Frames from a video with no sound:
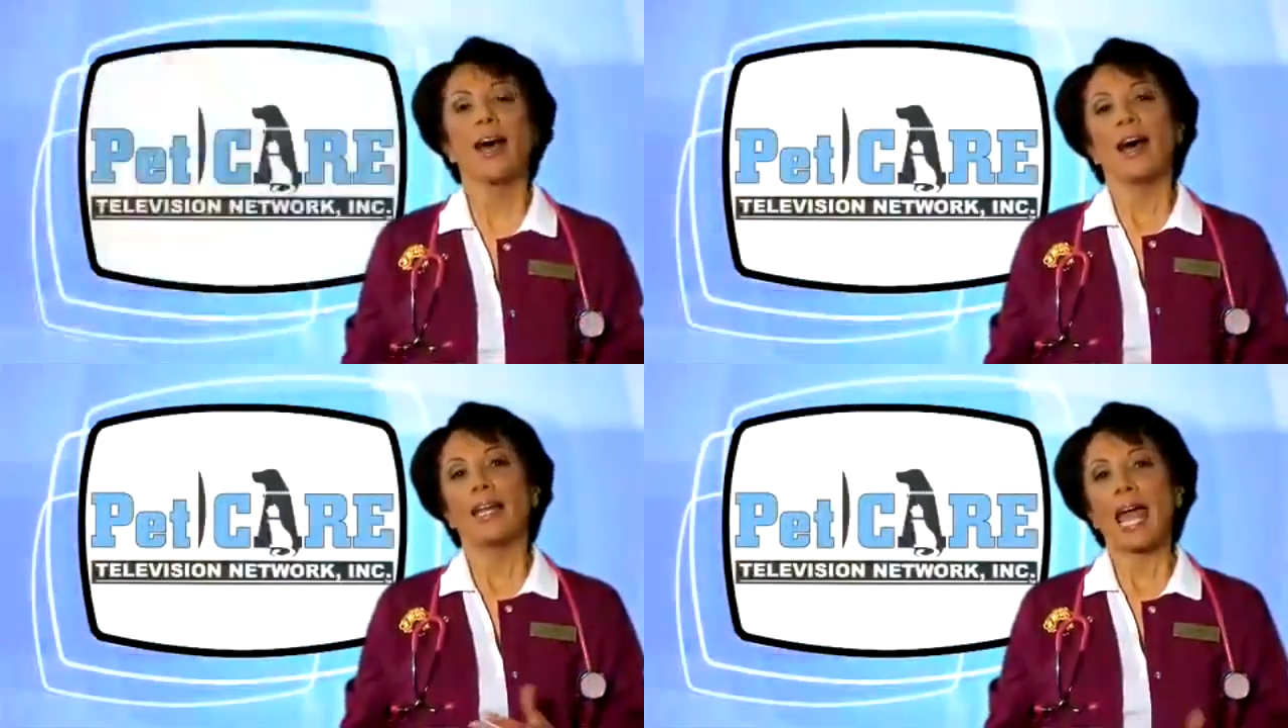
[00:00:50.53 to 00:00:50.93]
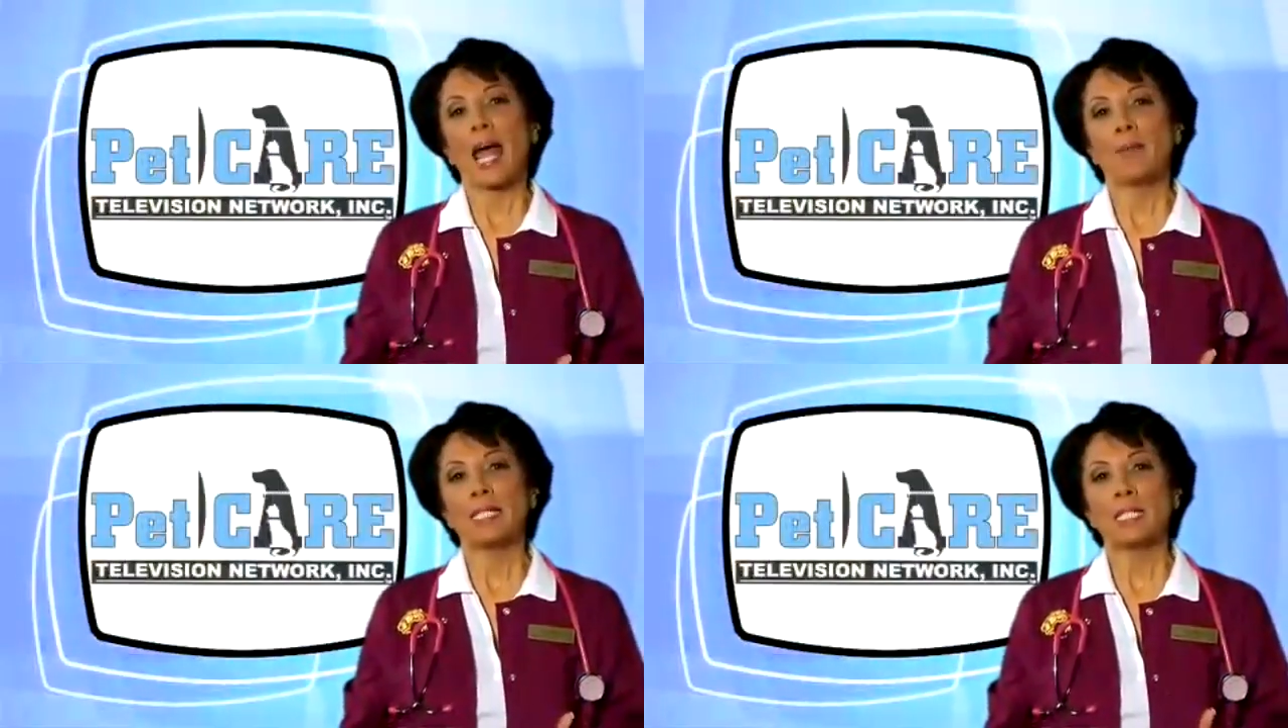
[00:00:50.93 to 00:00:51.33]
An
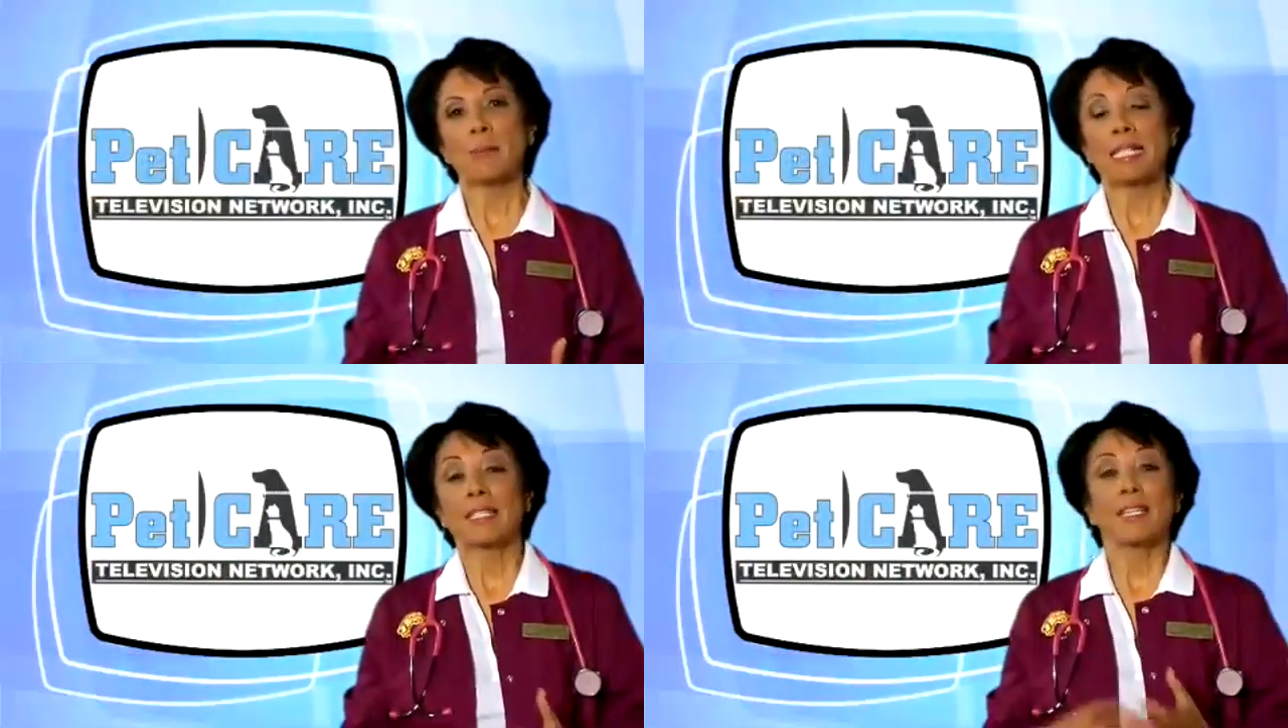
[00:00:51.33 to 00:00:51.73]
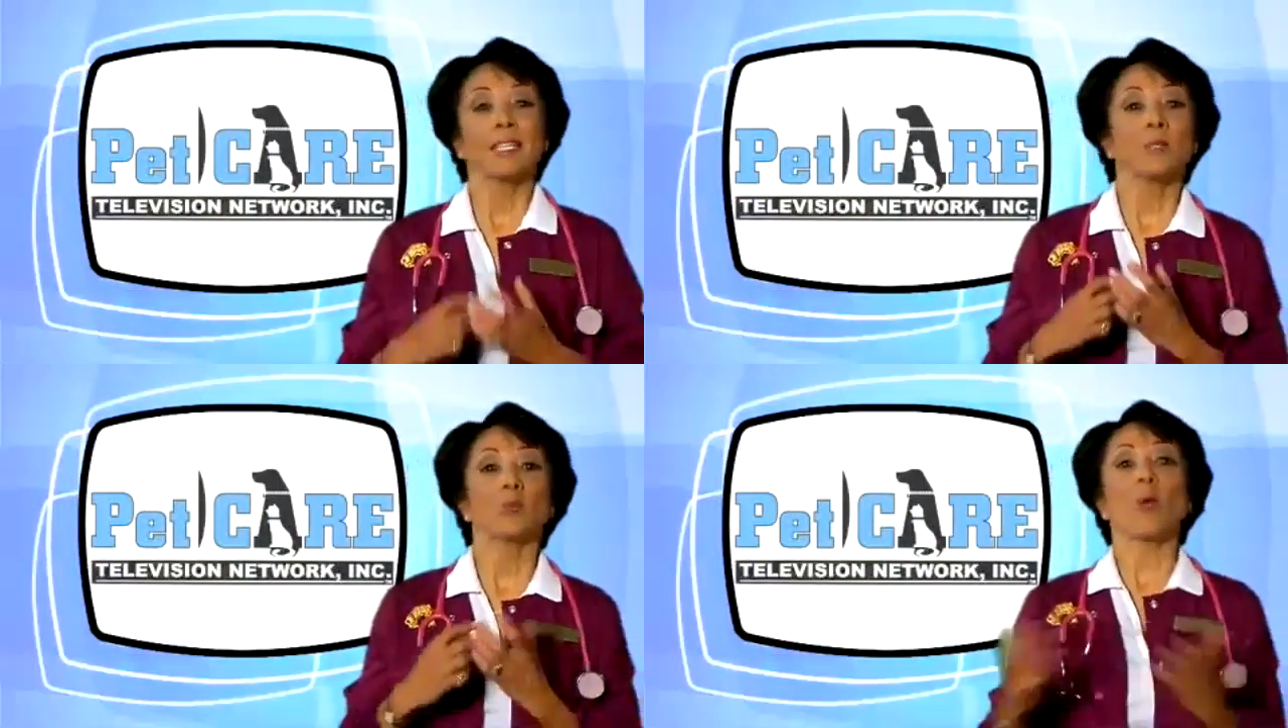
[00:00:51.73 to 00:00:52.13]
abscess may
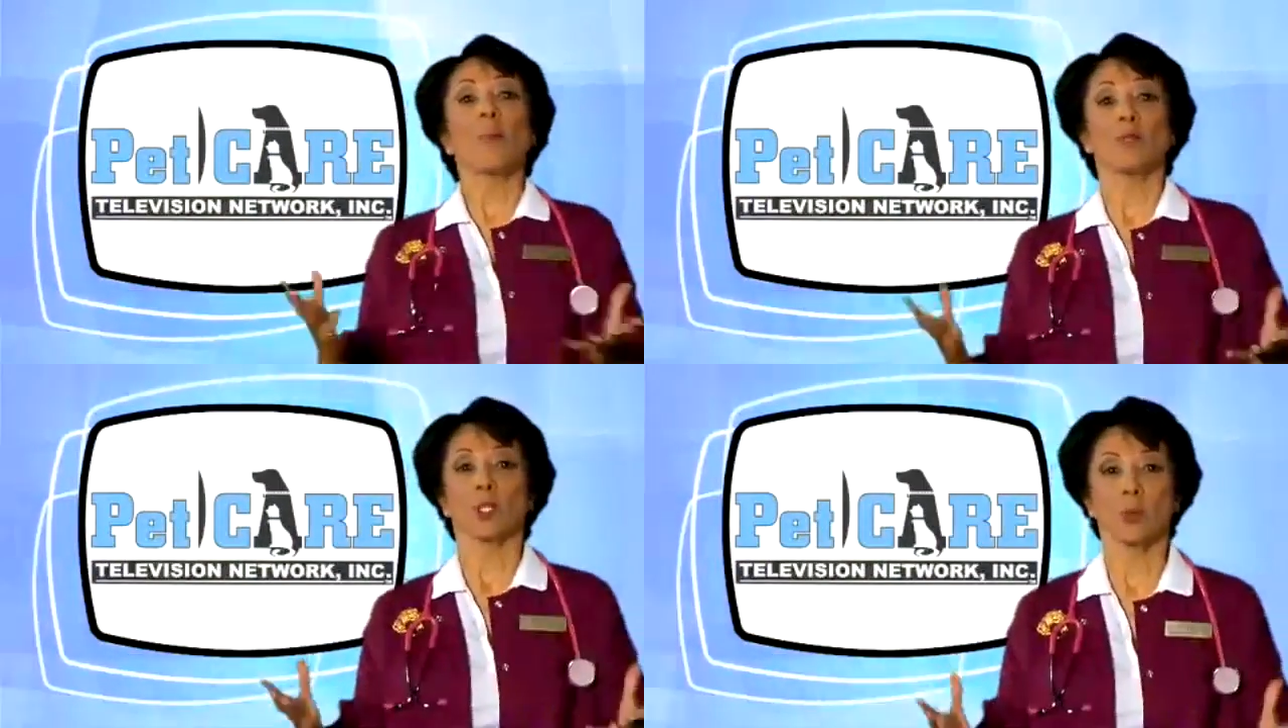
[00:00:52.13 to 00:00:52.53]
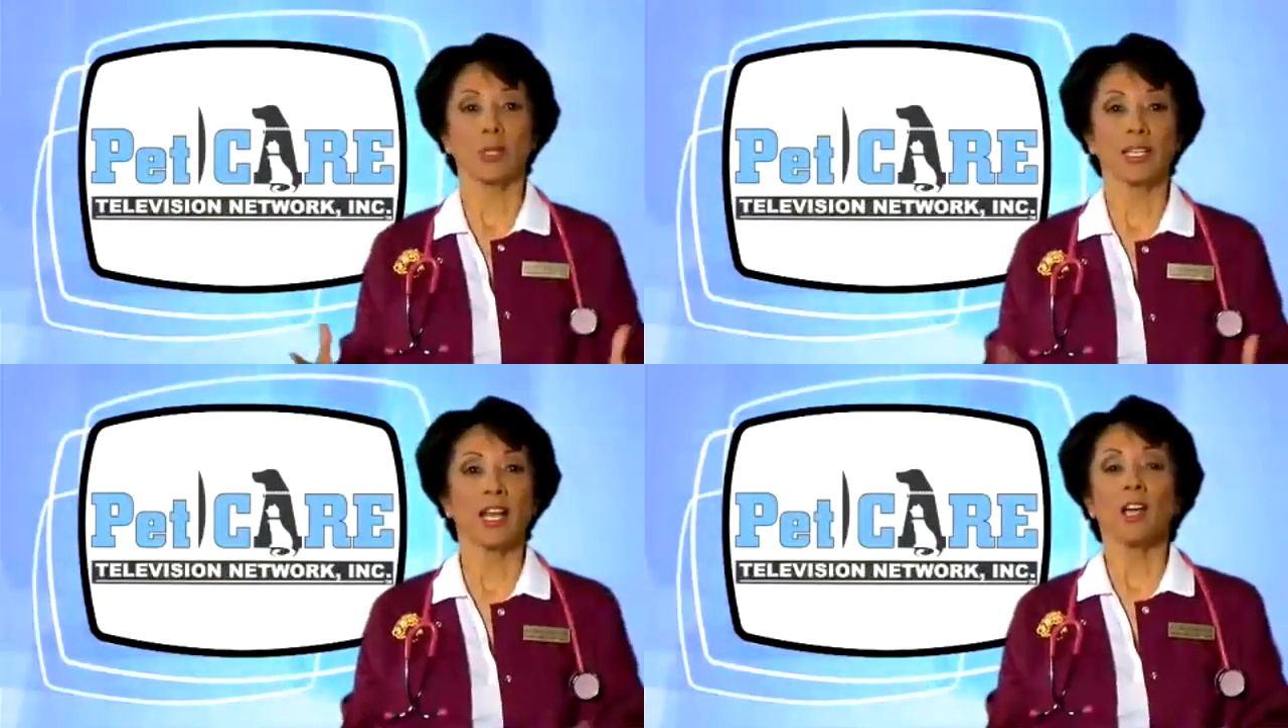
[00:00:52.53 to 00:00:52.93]
suddenly rupture with
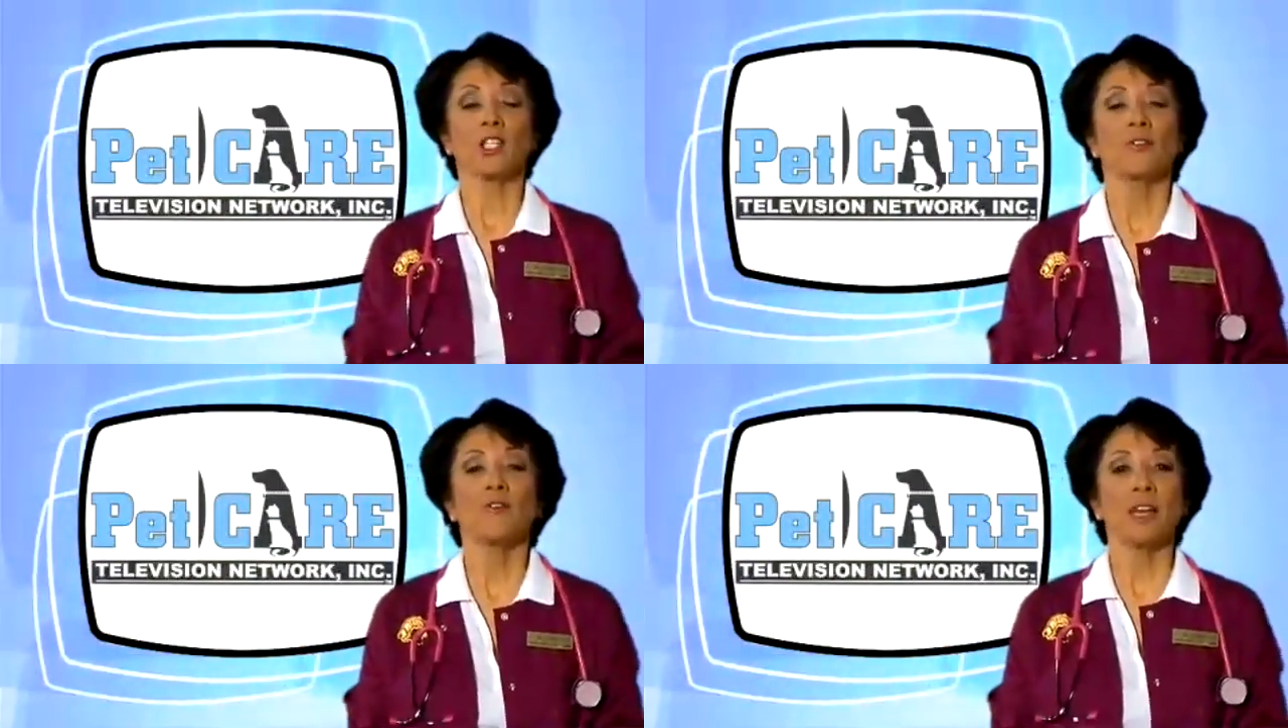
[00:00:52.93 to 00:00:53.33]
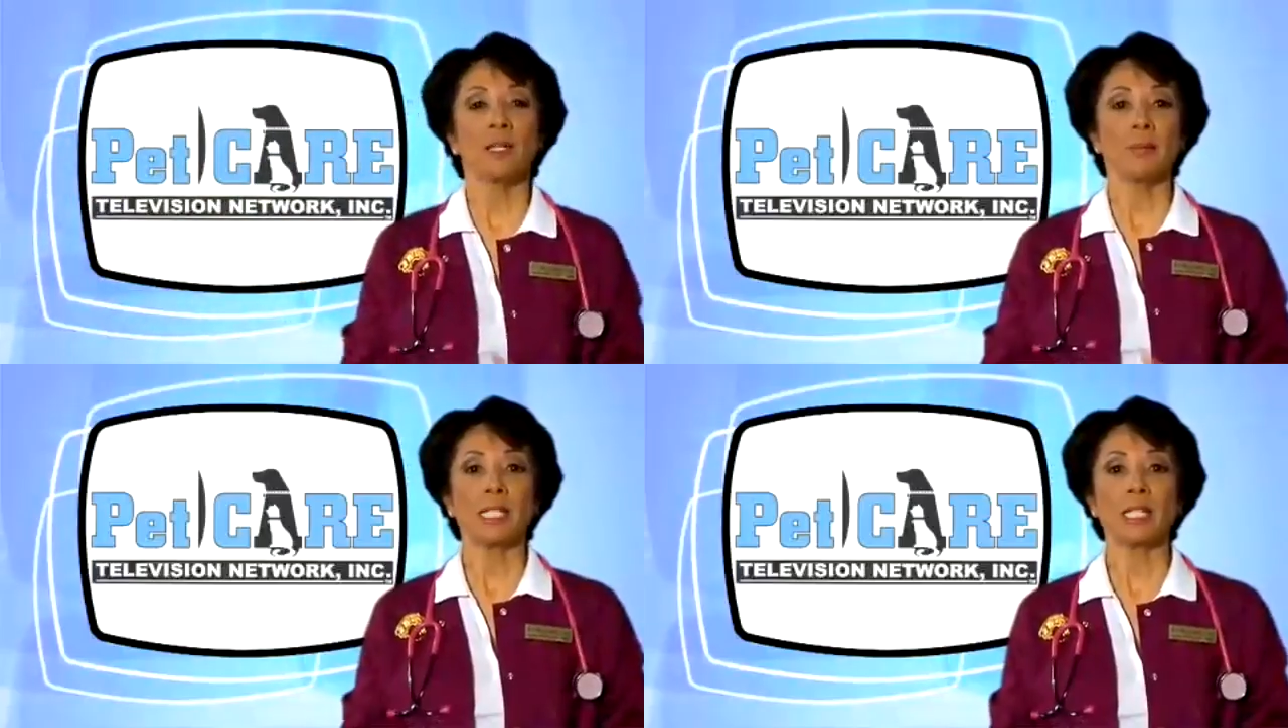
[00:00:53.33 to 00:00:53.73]
a gush of
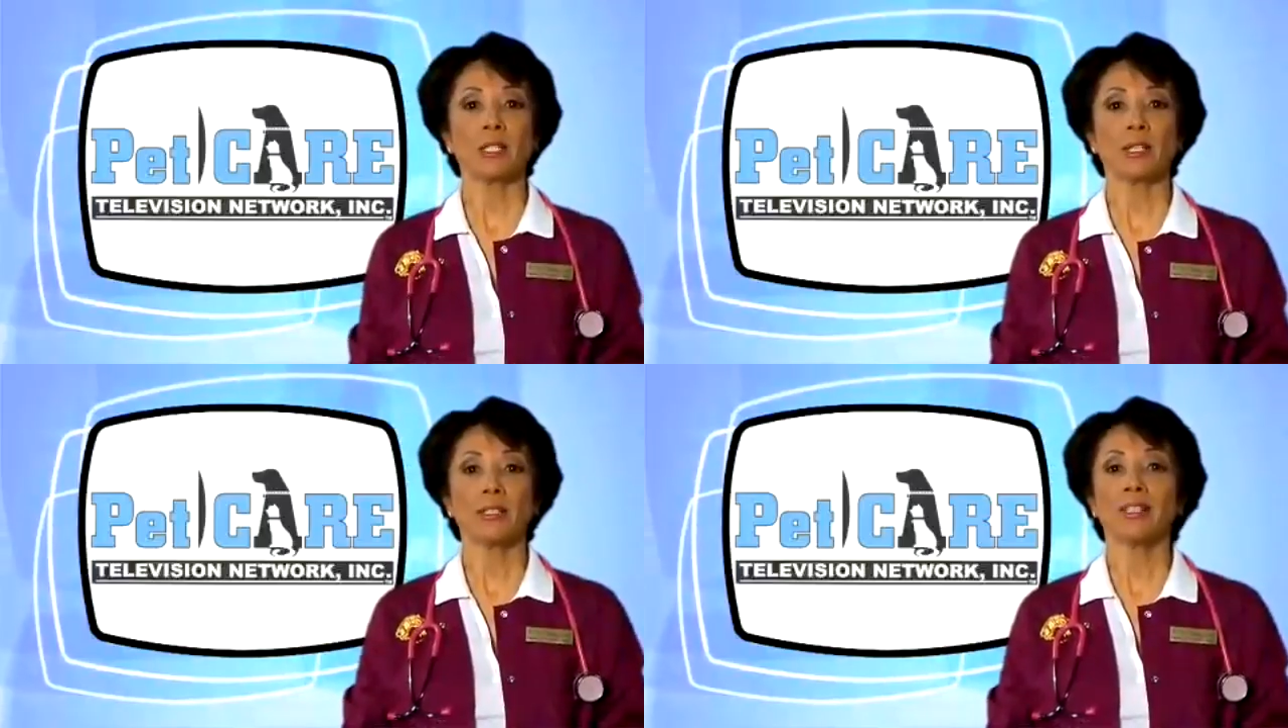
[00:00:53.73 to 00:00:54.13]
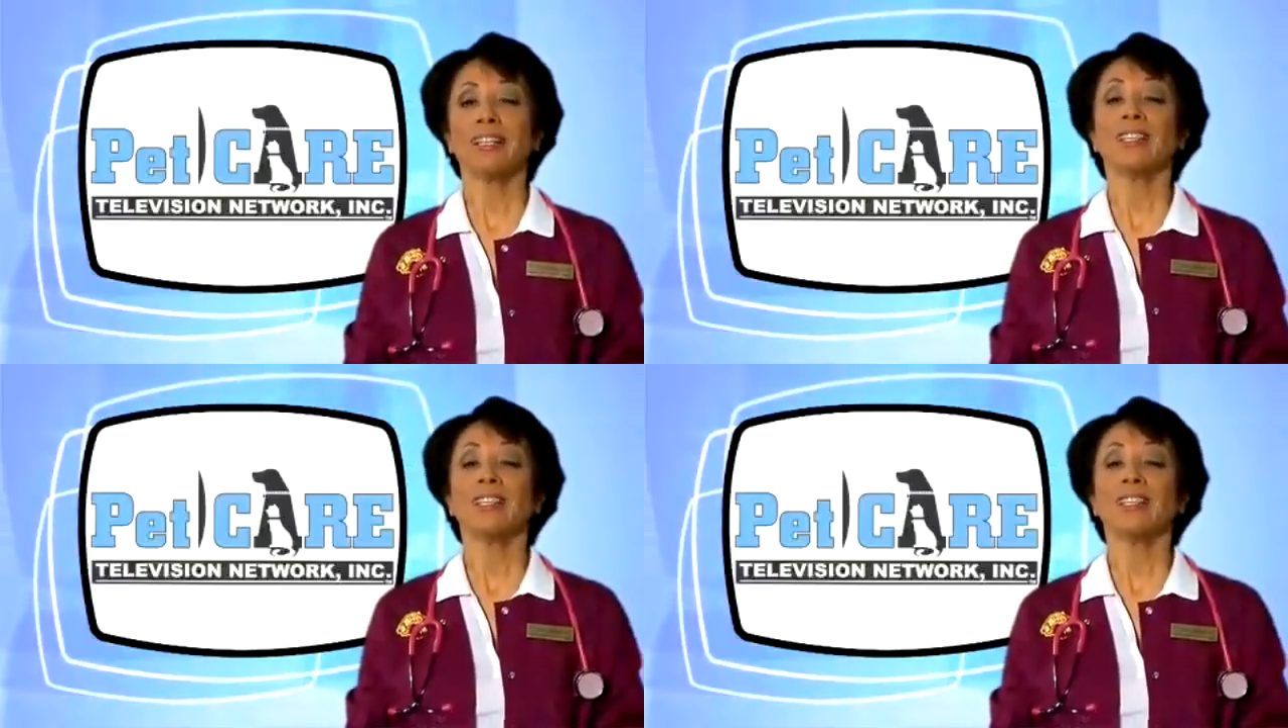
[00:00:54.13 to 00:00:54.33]
fetid material.